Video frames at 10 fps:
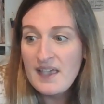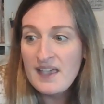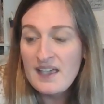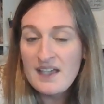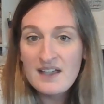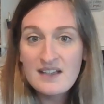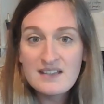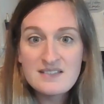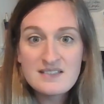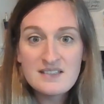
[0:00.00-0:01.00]

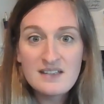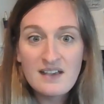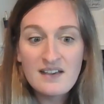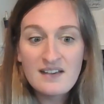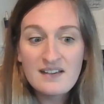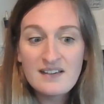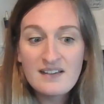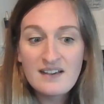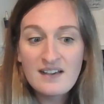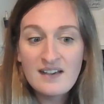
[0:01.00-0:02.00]
And
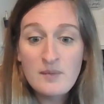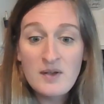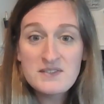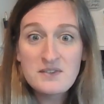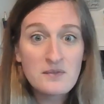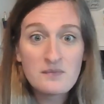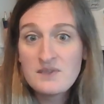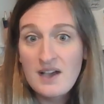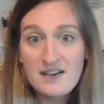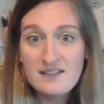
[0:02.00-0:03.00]
I'm also
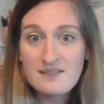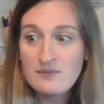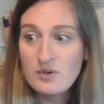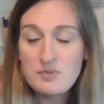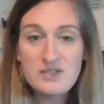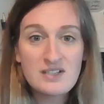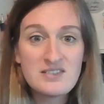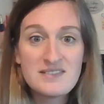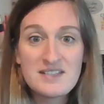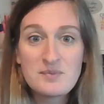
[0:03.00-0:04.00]
not a
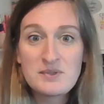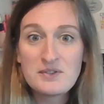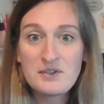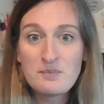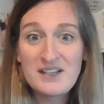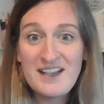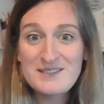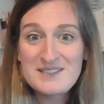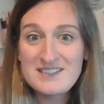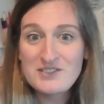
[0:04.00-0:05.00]
reproduction sampler or big
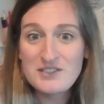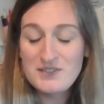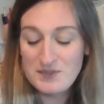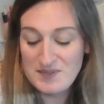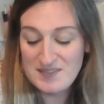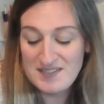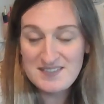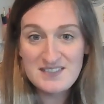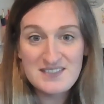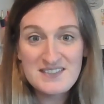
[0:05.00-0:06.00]
house stitcher, so it's
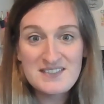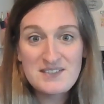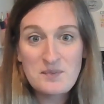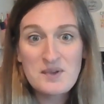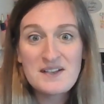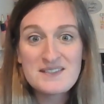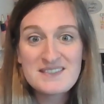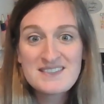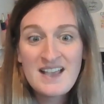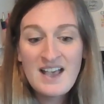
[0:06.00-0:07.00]
nice to see someone
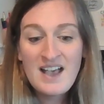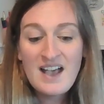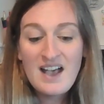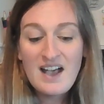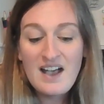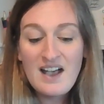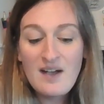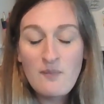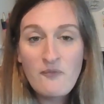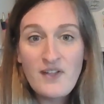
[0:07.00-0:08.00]
else
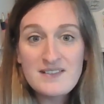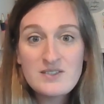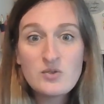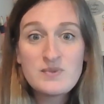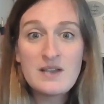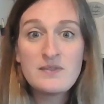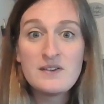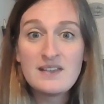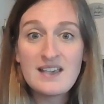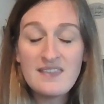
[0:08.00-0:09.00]
floss tubes out
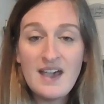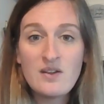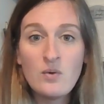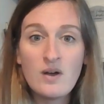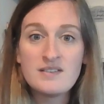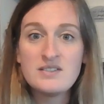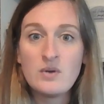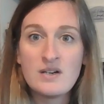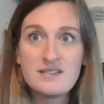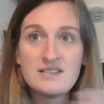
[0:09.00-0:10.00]
there like that who
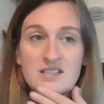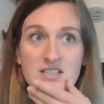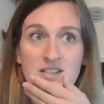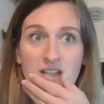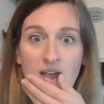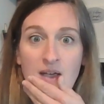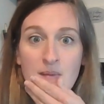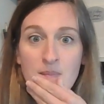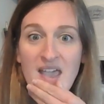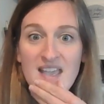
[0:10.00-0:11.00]
also aren't stitching
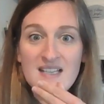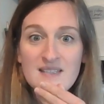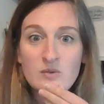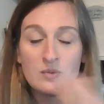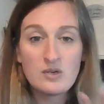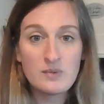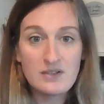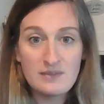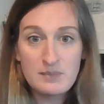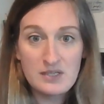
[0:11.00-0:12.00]
Hades or
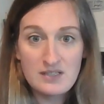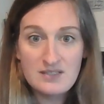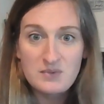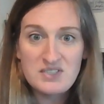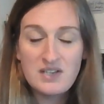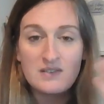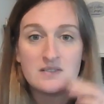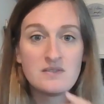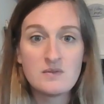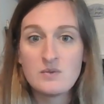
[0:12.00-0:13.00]
Mirabilias, which I
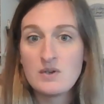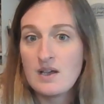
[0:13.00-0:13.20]
also don't